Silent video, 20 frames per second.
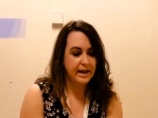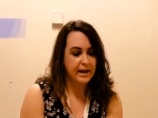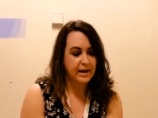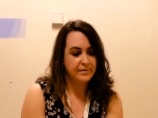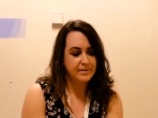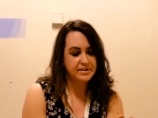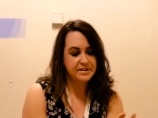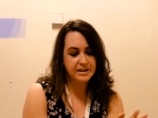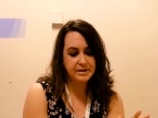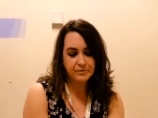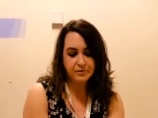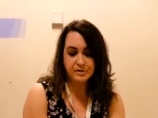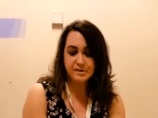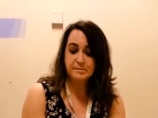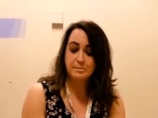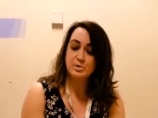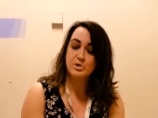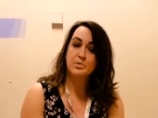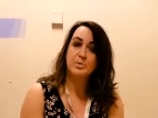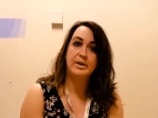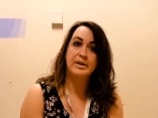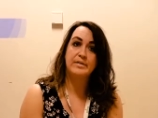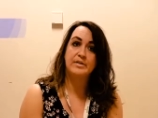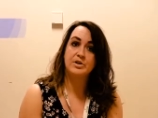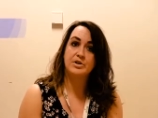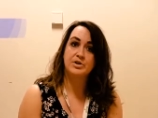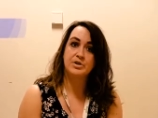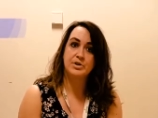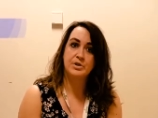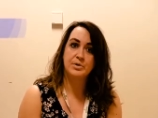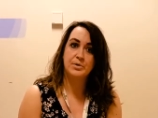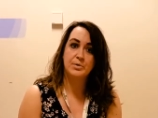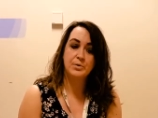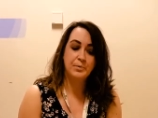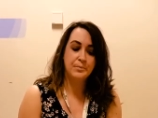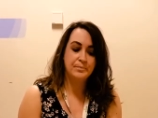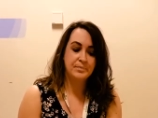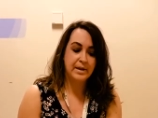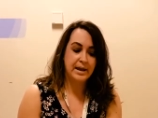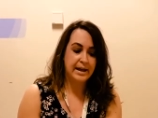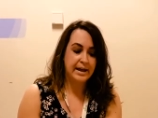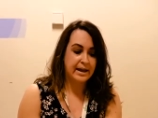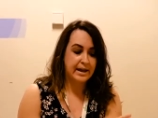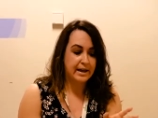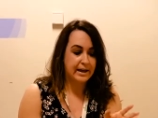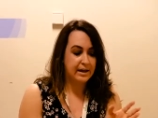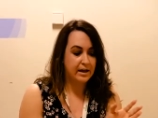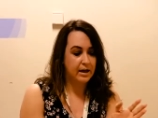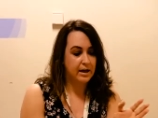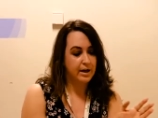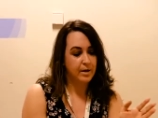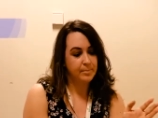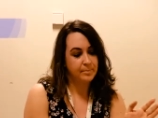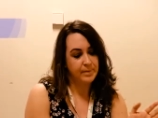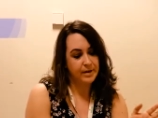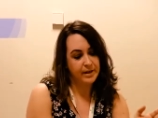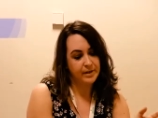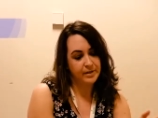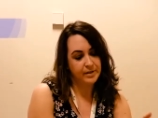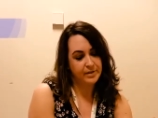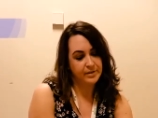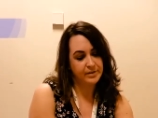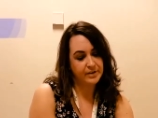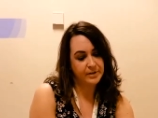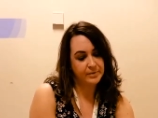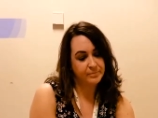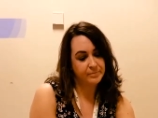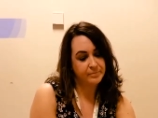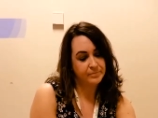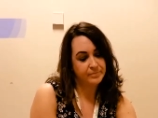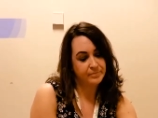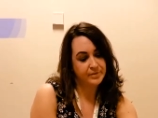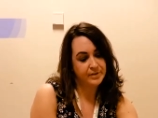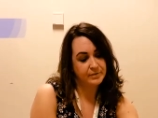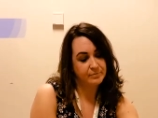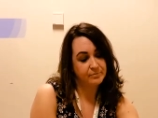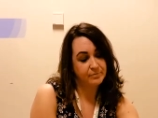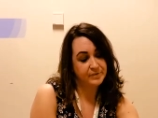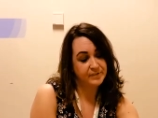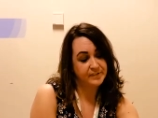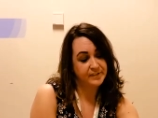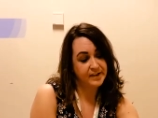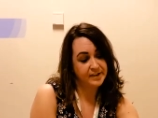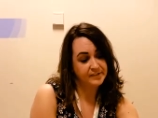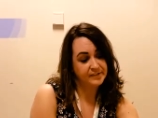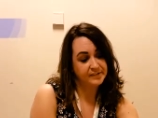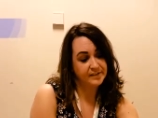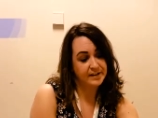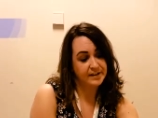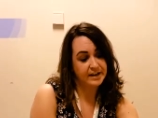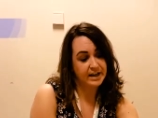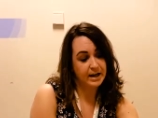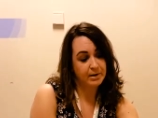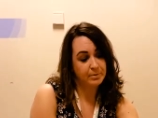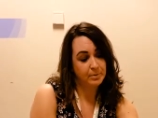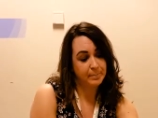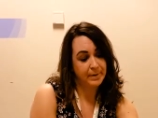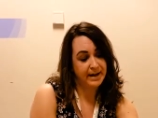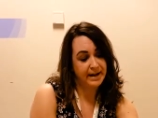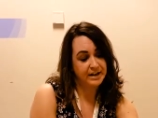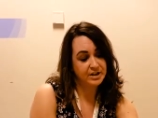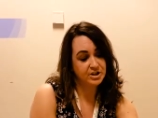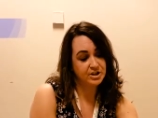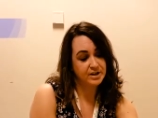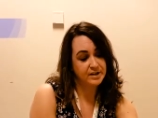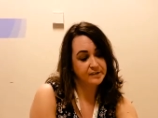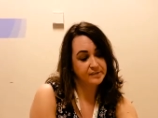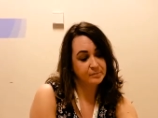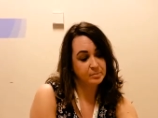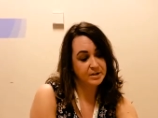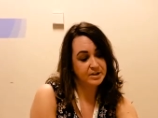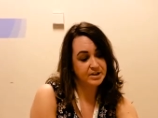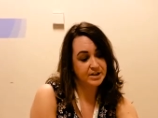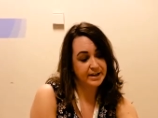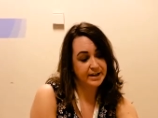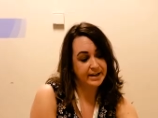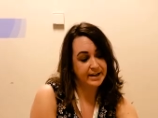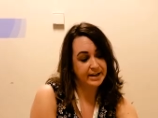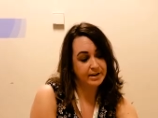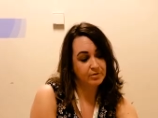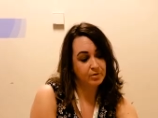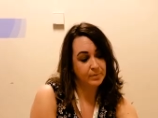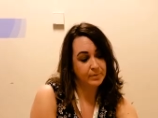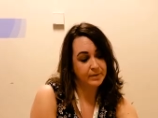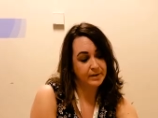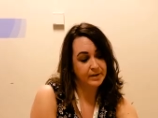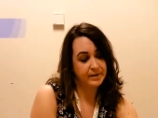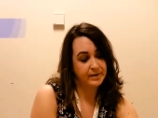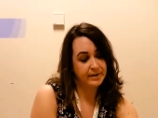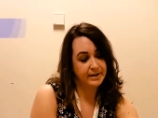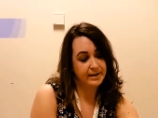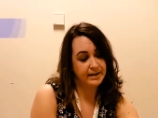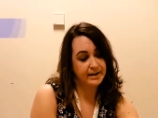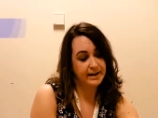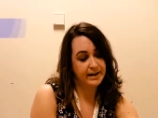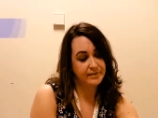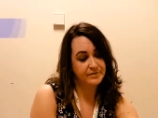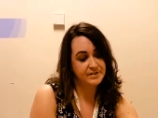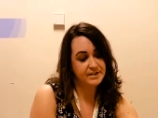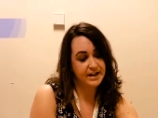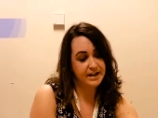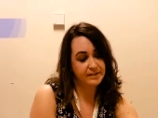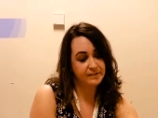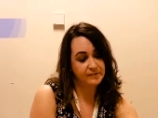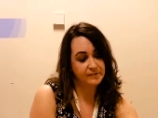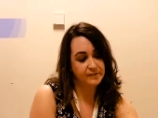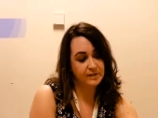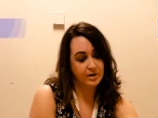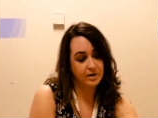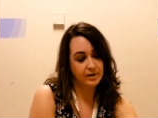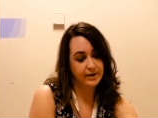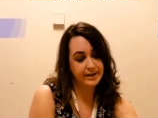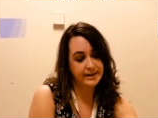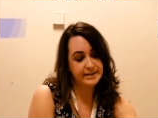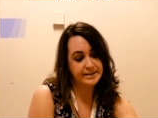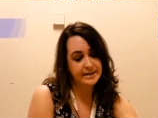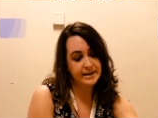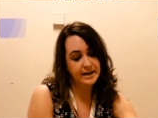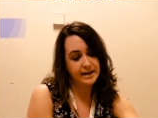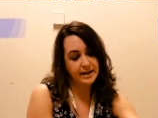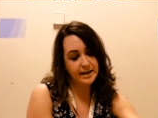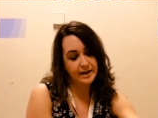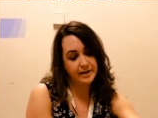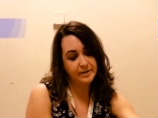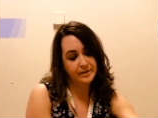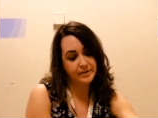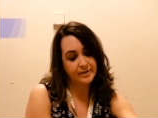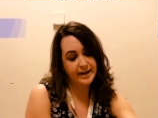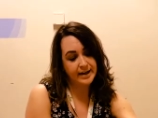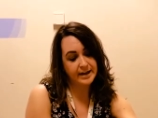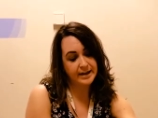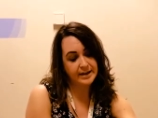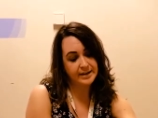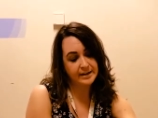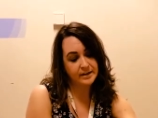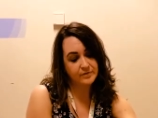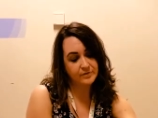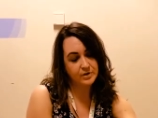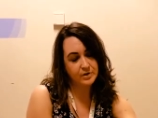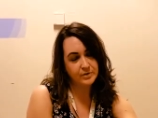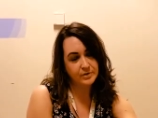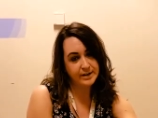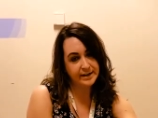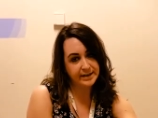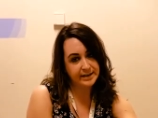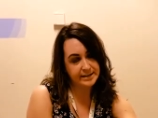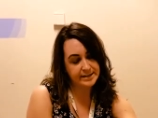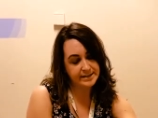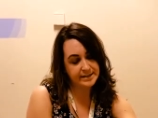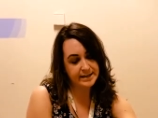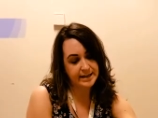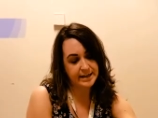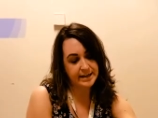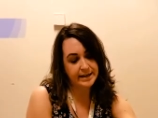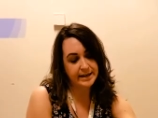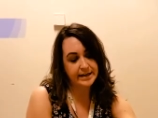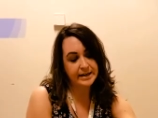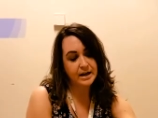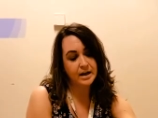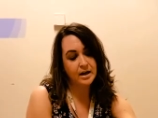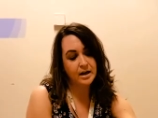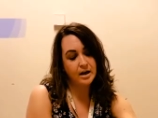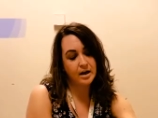The difference between the two, the 16-hour patches, which are here on the left-hand side, they give you nicotine